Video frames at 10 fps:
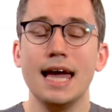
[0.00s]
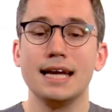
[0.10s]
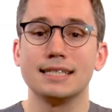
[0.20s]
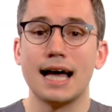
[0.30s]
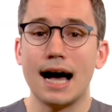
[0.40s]

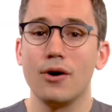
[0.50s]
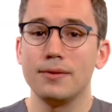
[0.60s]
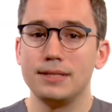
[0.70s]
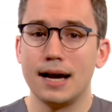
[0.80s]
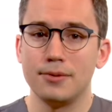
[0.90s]
is how
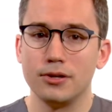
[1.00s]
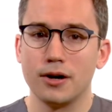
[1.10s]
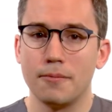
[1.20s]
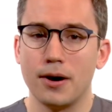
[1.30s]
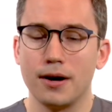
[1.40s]
abdominal
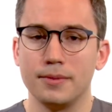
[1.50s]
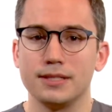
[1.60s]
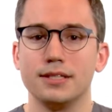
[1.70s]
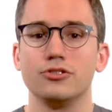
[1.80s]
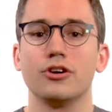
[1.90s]
compartment
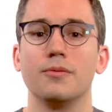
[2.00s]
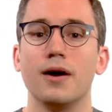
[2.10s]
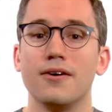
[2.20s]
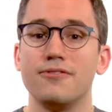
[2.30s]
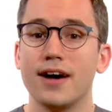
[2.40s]
syndrome
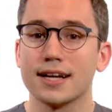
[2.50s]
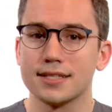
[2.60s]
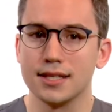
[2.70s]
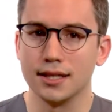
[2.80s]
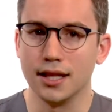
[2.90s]
affects
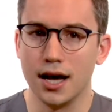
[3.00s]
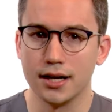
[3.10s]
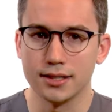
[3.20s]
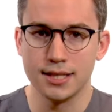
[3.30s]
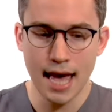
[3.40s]
the
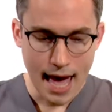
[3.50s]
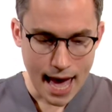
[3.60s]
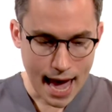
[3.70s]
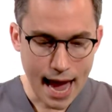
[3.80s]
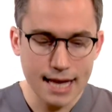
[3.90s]
lungs.
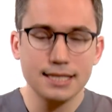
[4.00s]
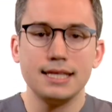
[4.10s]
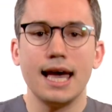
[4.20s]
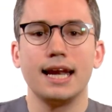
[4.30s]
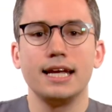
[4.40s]
As
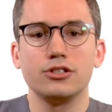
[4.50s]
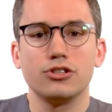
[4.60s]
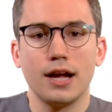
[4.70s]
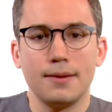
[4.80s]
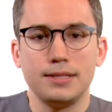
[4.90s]
that
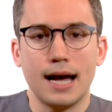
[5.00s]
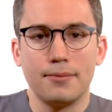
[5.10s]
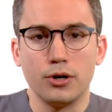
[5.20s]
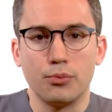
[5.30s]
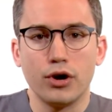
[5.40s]

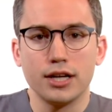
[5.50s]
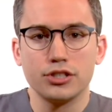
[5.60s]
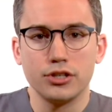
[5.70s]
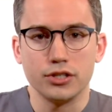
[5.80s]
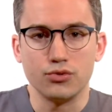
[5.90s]
intra-abdominal
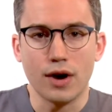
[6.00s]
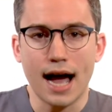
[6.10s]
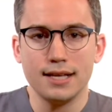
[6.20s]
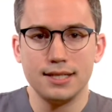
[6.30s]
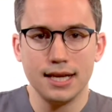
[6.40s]
pressure is
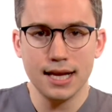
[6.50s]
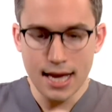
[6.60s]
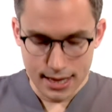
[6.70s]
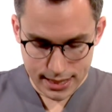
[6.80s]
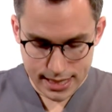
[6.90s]
rising,
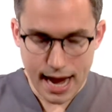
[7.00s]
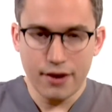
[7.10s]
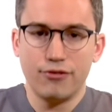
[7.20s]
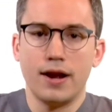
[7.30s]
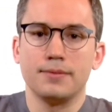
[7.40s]
the
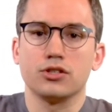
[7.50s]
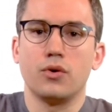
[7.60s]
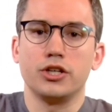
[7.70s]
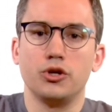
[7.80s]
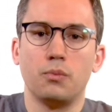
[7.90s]
diaphragm is
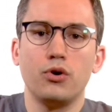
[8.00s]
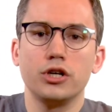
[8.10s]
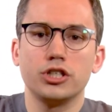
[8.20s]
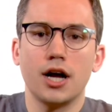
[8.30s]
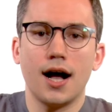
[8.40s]
going to
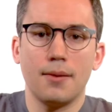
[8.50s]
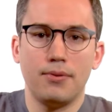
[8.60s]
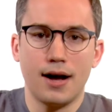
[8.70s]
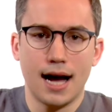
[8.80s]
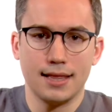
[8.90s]
push
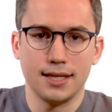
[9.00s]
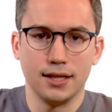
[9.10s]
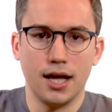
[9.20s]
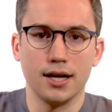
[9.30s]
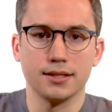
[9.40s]
up on the
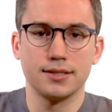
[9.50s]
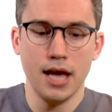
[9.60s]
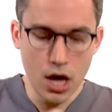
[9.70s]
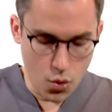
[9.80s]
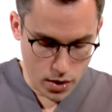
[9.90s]
lungs.
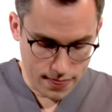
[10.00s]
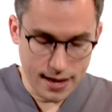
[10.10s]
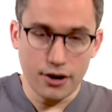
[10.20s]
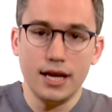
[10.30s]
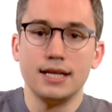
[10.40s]
When
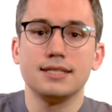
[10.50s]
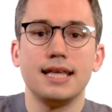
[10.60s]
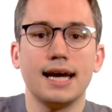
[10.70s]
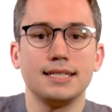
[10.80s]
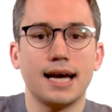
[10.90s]
there is
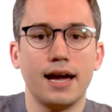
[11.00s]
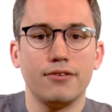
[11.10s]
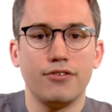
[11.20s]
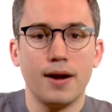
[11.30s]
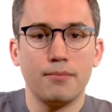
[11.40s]
that
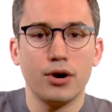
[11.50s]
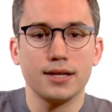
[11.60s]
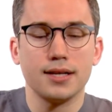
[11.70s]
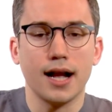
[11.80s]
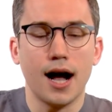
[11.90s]
diaphragm
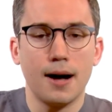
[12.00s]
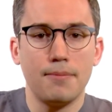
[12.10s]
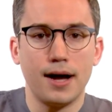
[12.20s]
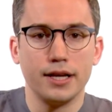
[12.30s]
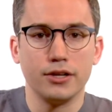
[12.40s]
pressing
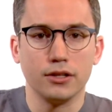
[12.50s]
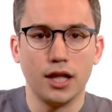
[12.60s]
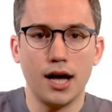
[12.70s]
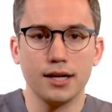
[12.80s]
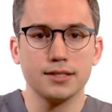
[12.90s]
up on your
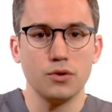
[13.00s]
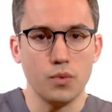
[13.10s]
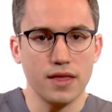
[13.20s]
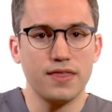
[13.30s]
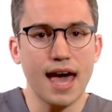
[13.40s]
lungs
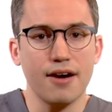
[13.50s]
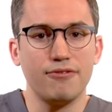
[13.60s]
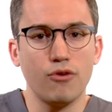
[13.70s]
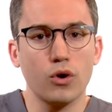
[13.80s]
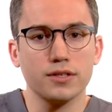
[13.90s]
with that
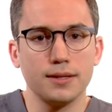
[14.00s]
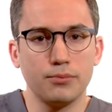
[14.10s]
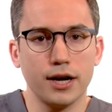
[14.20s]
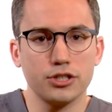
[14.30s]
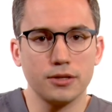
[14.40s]
force and
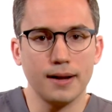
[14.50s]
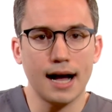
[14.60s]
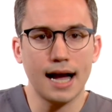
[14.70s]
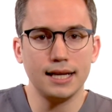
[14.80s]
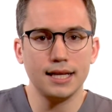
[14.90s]
pressure
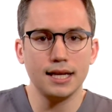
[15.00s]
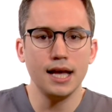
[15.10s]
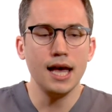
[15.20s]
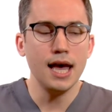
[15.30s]
behind it,